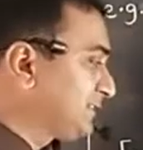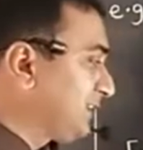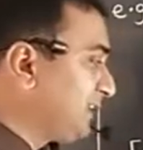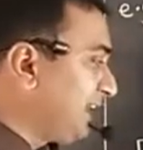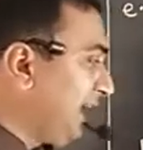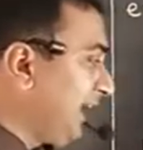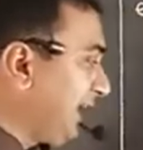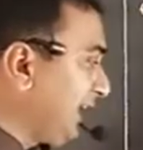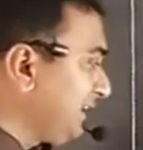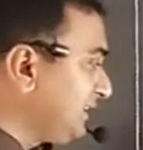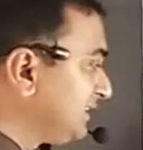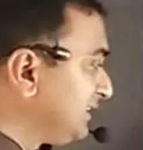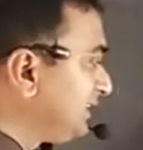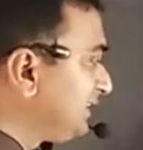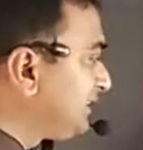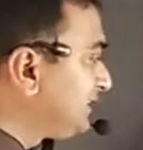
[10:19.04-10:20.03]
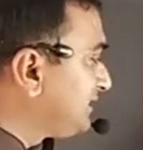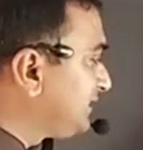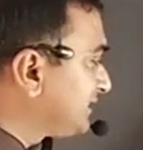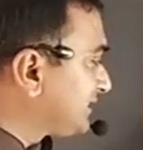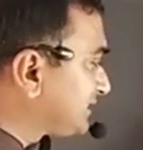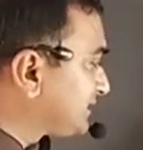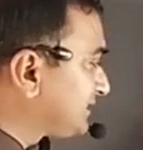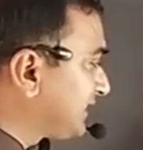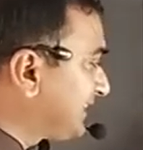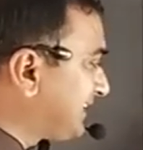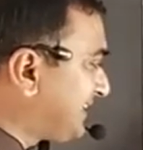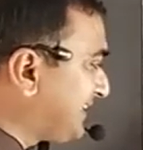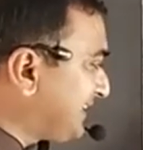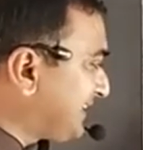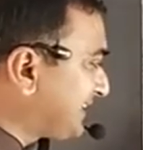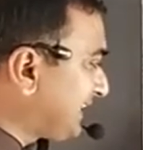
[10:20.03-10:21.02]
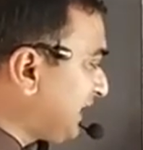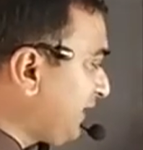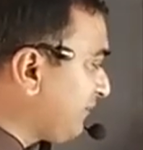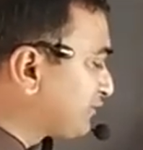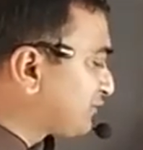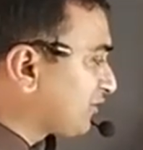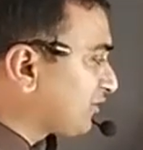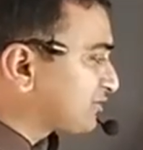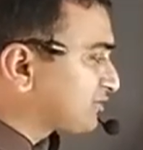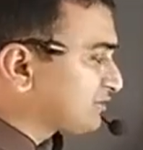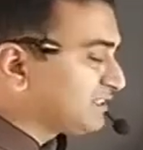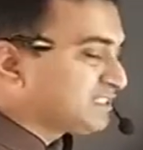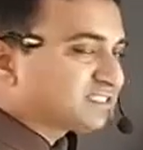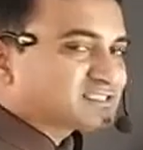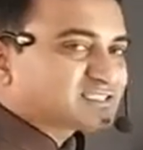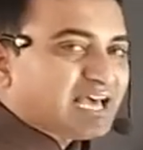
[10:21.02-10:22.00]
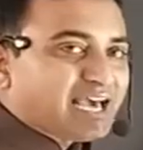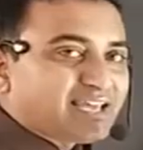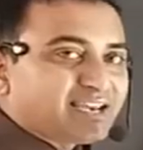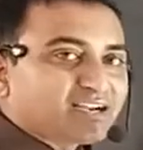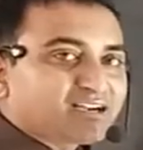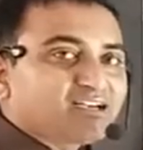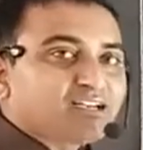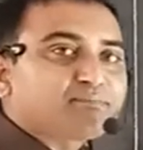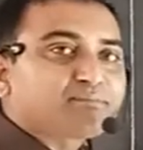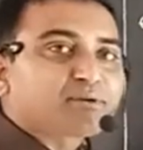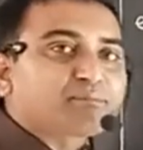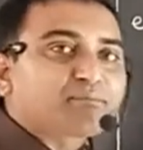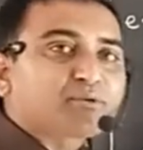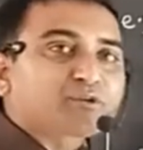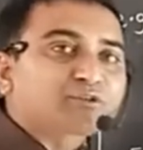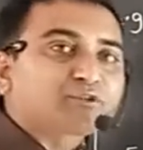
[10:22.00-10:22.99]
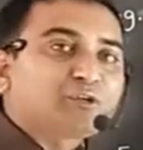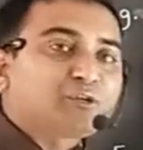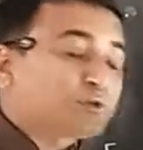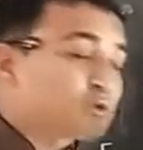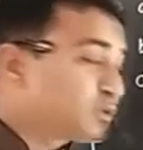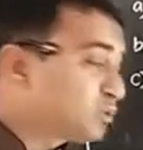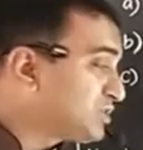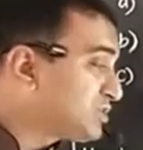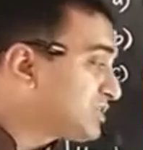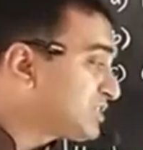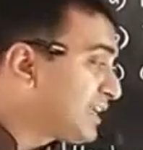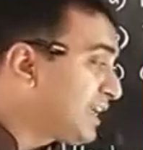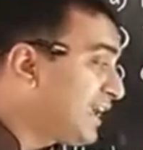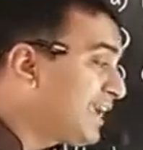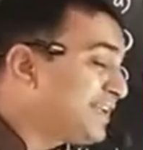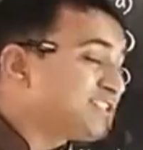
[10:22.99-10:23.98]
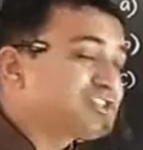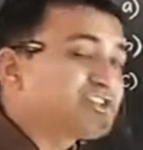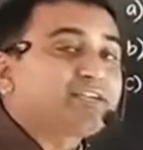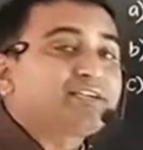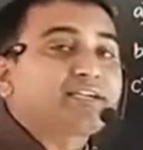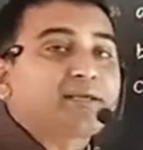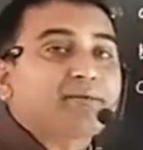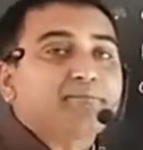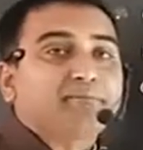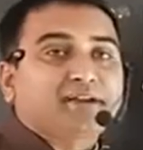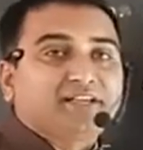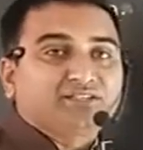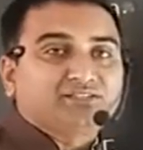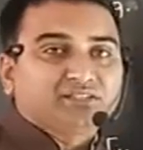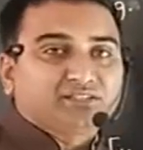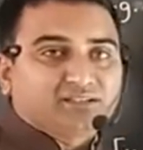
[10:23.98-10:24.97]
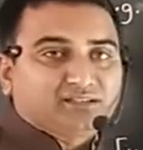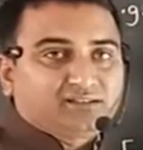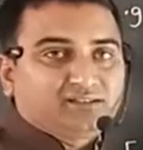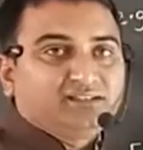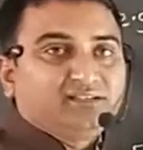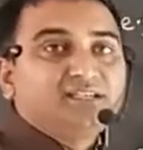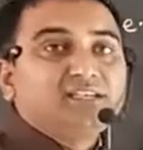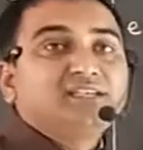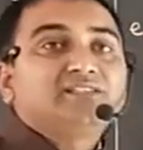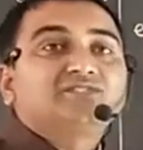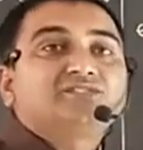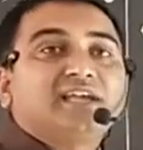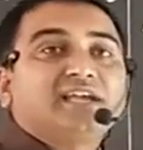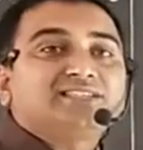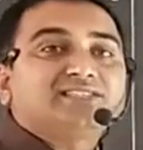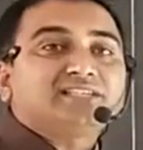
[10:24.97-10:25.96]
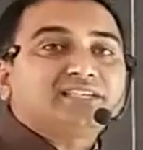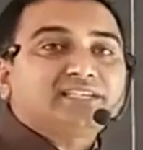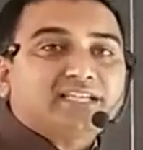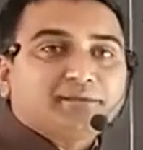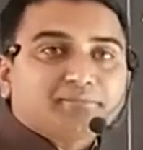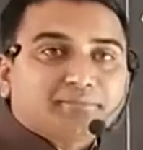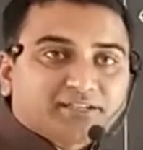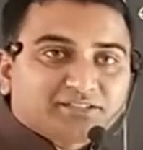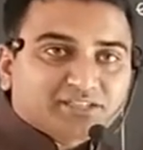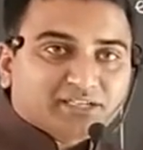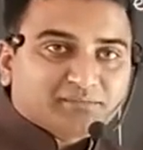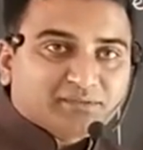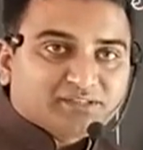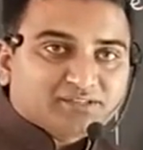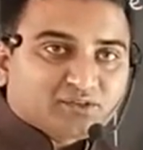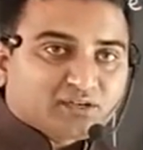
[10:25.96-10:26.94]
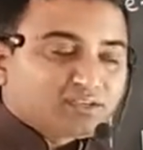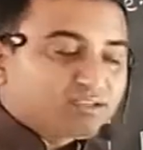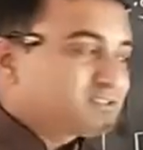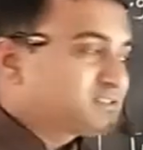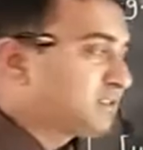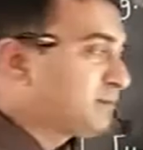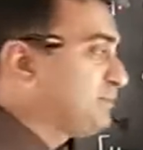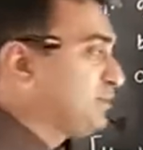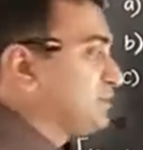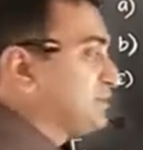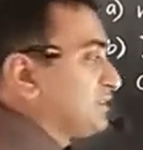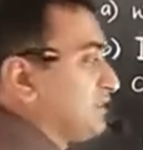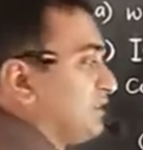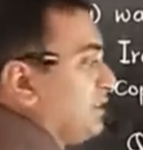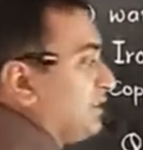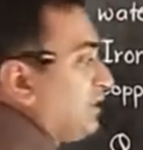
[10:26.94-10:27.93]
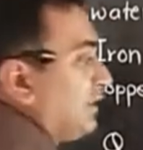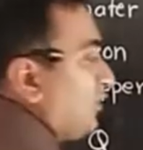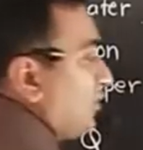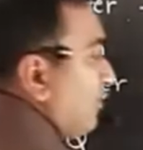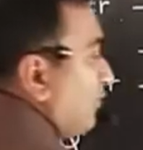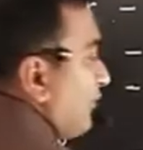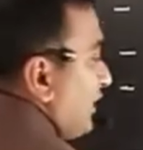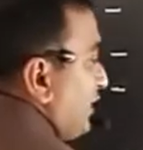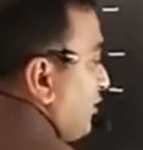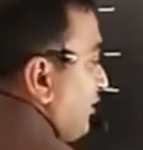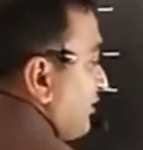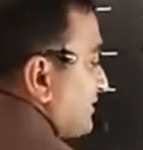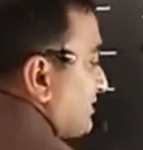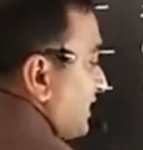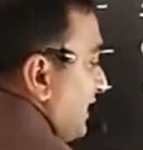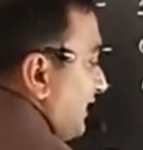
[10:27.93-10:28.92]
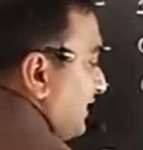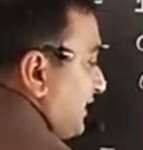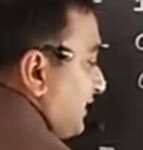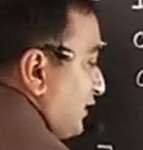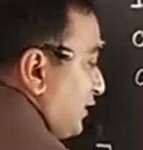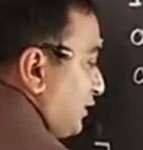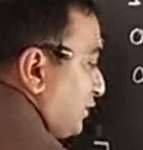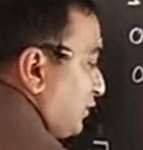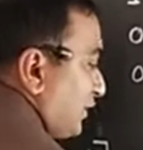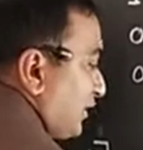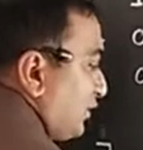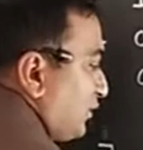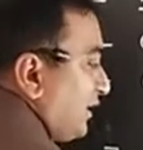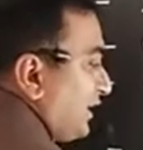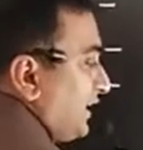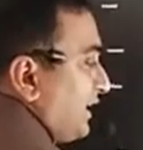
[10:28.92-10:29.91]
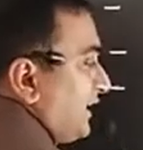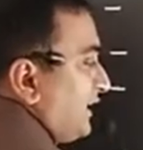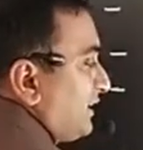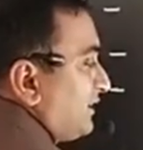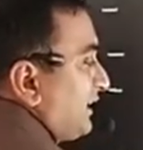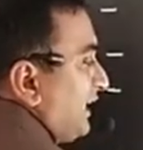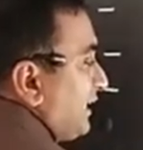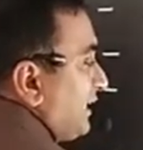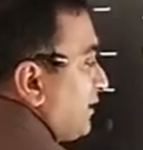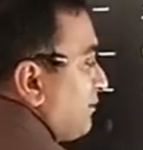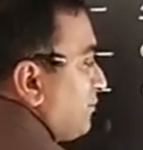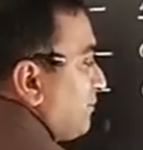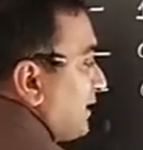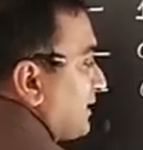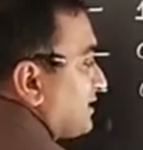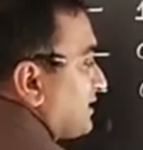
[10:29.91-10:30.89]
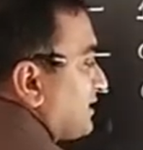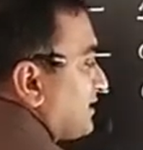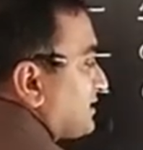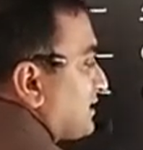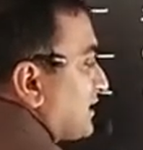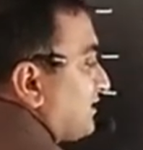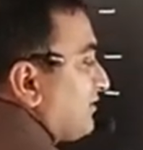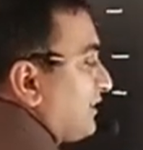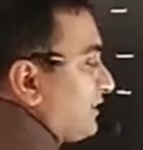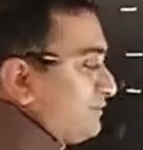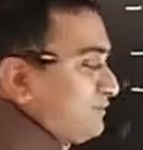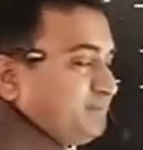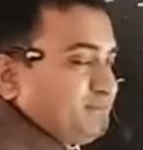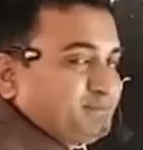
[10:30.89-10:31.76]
And this heat absorption is directly proportional to change in temperature. Change in temperature means what? Suppose when you have started to give heat, that temperature is T1.